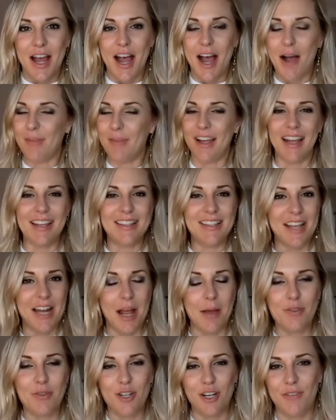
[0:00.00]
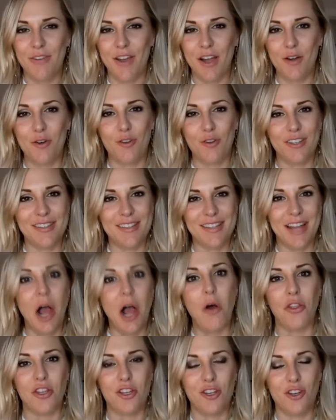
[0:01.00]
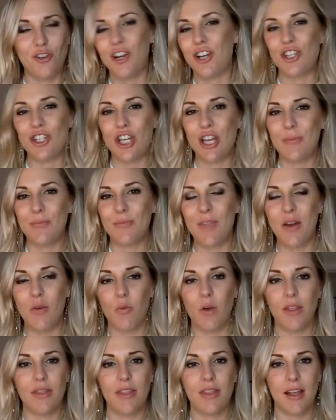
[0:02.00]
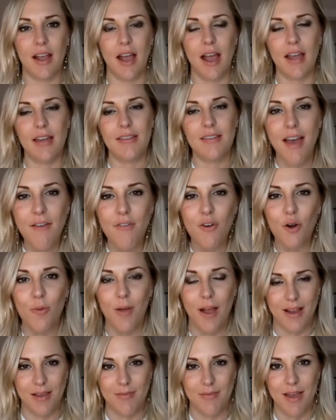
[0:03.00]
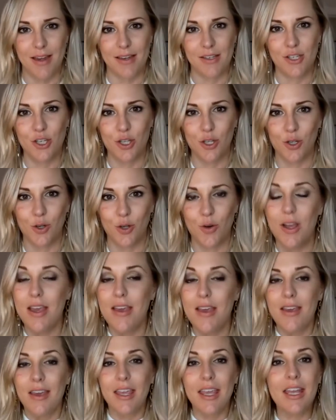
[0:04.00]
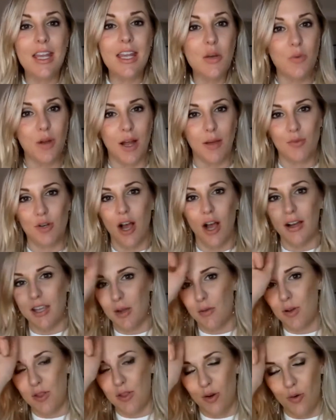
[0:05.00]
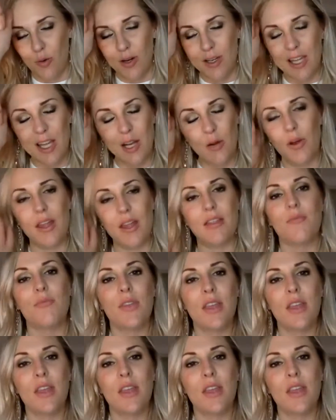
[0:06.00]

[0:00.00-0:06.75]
Like I said, I'm certified holistic health and nutrition, and one thing I never recommend to anyone I'm talking with or working with